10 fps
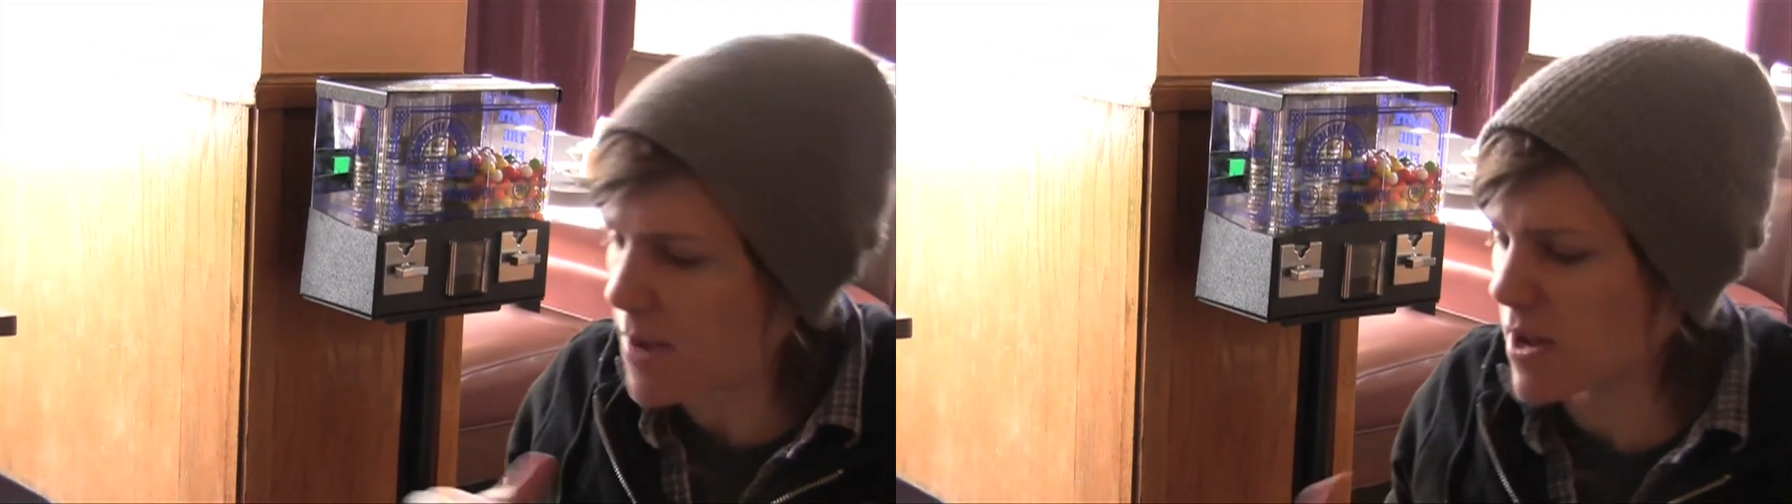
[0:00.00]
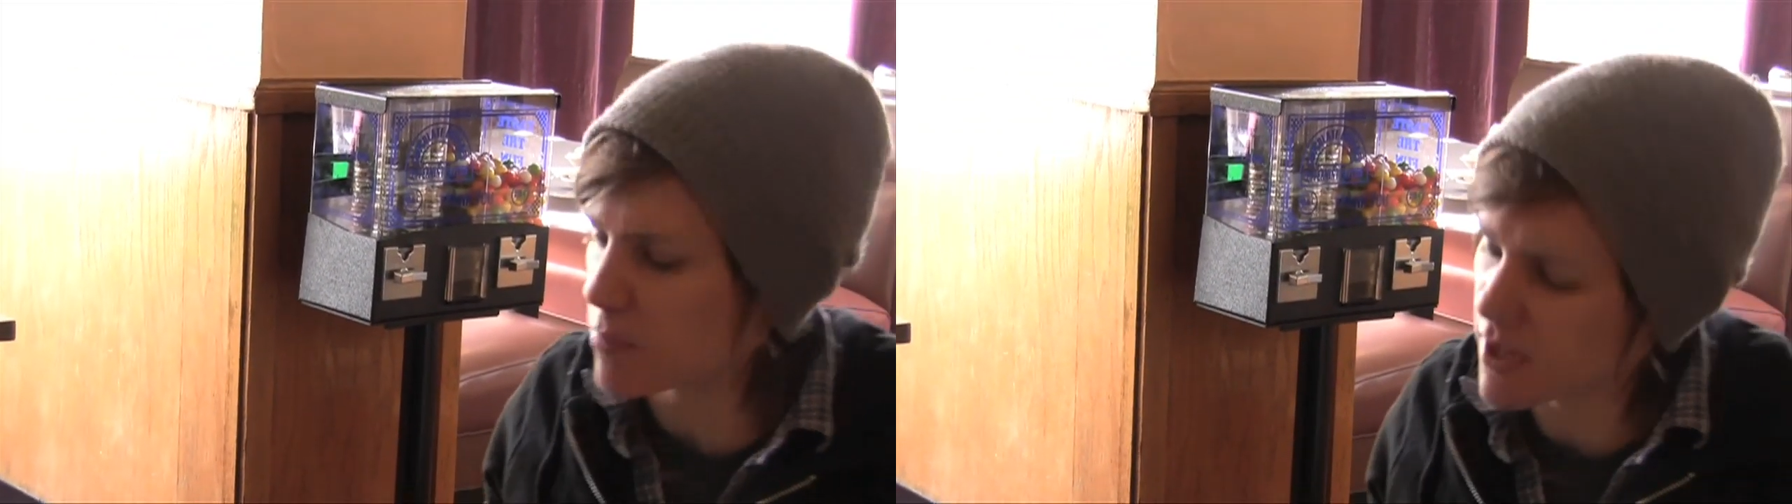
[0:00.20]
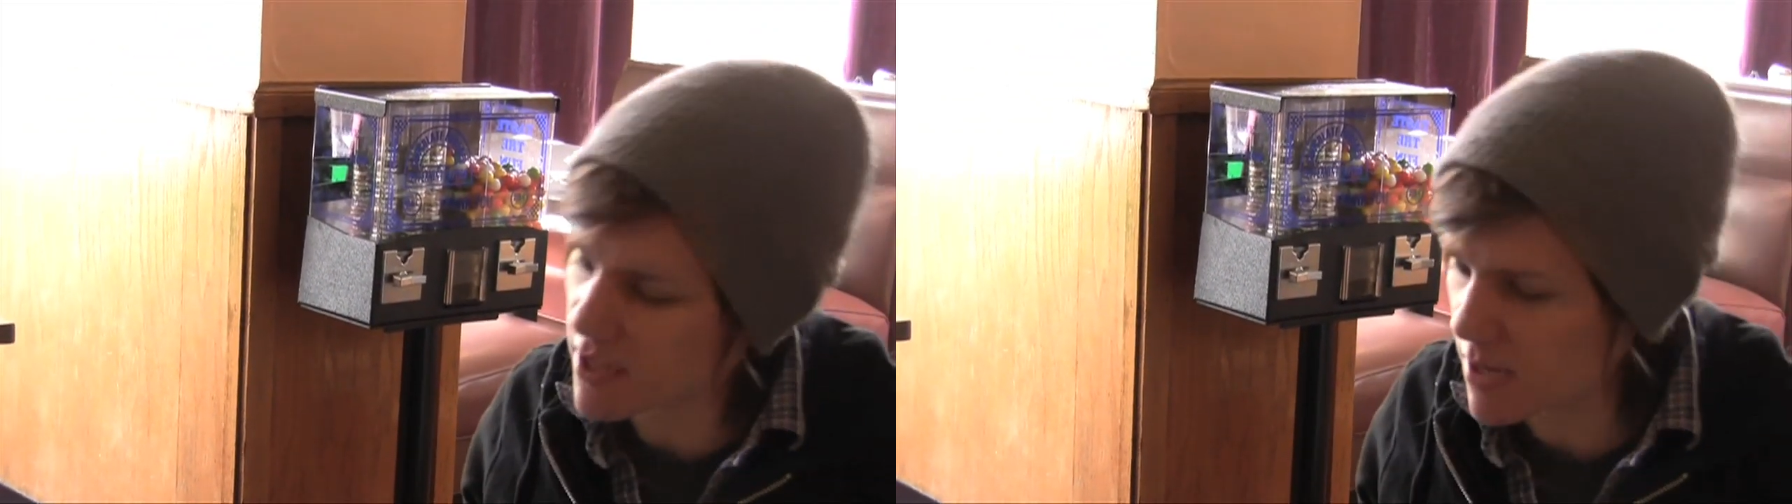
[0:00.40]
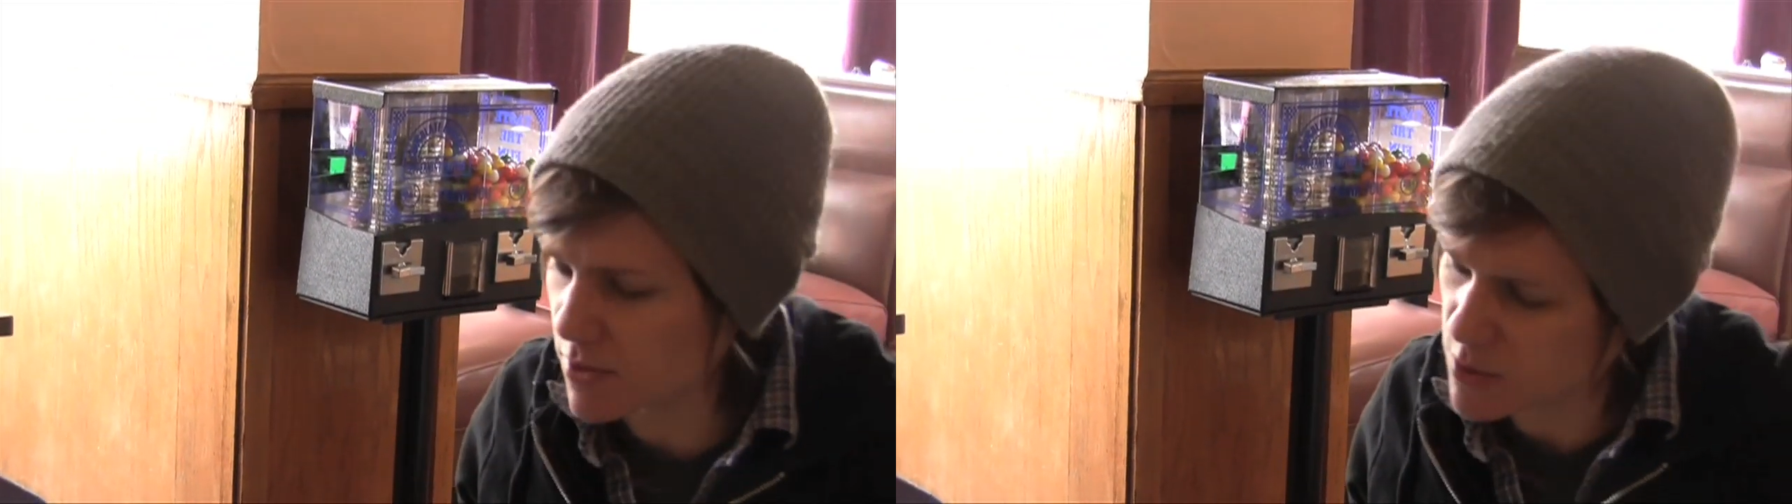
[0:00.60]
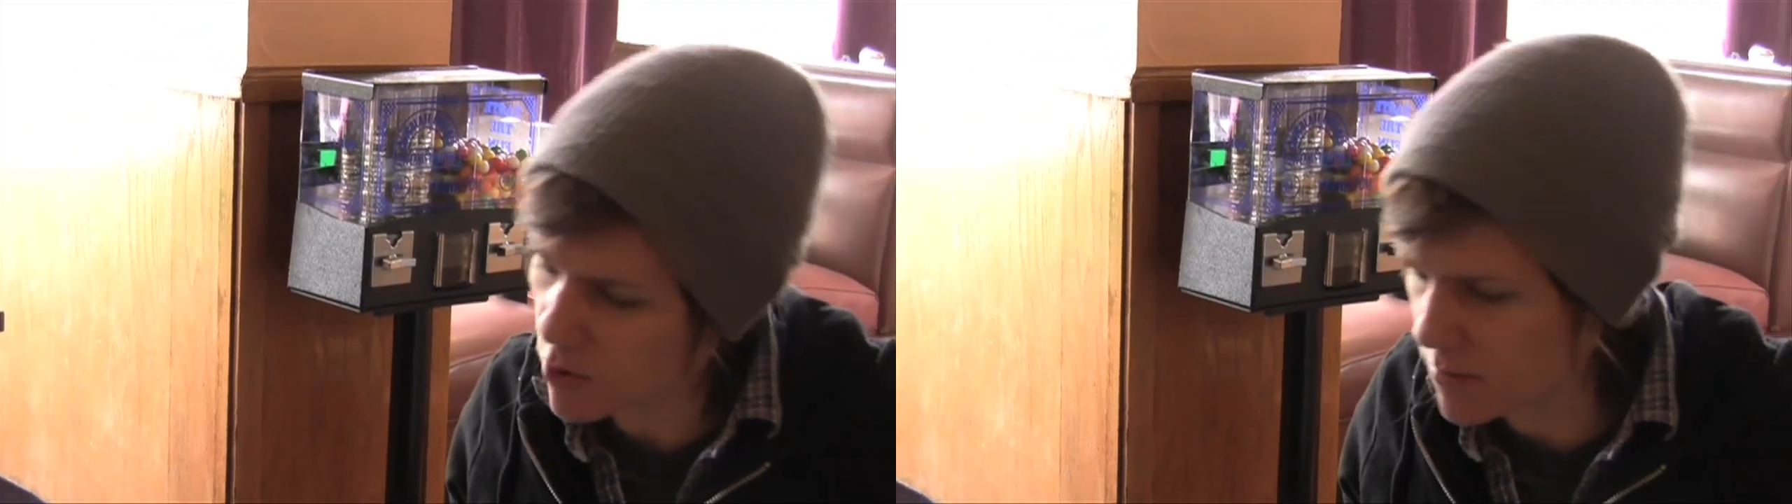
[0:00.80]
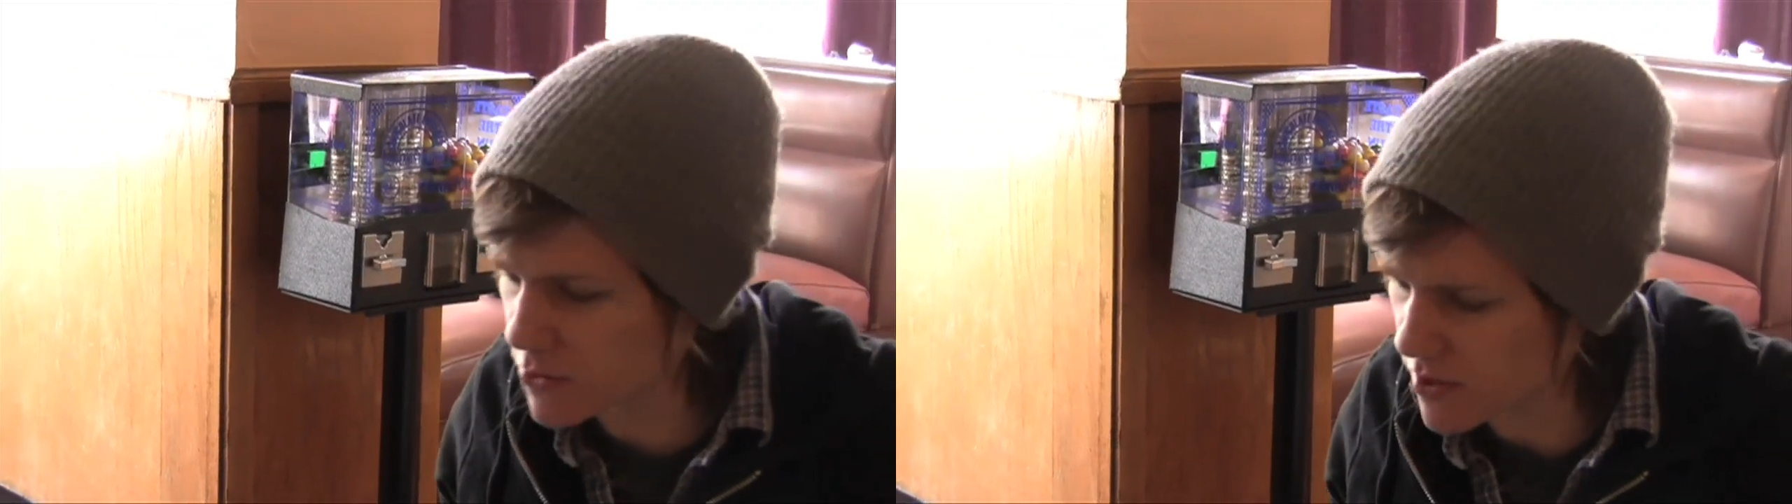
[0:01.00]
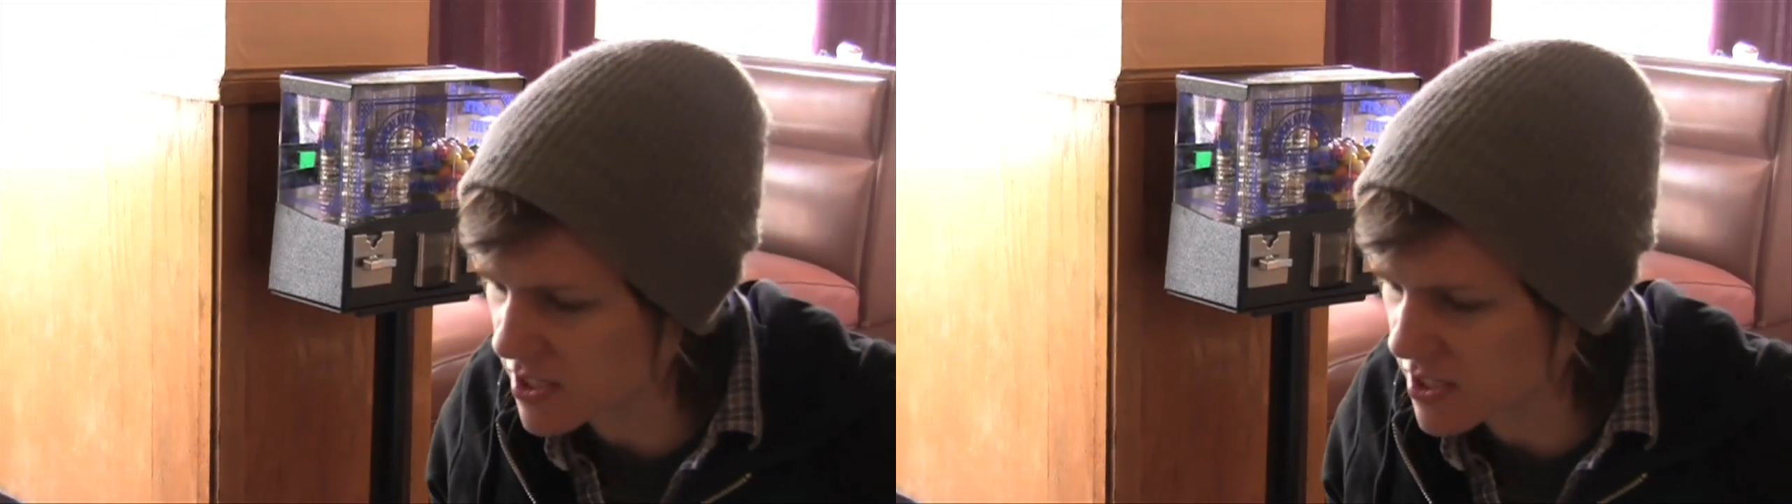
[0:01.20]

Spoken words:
I'm not playing games anymore. I'm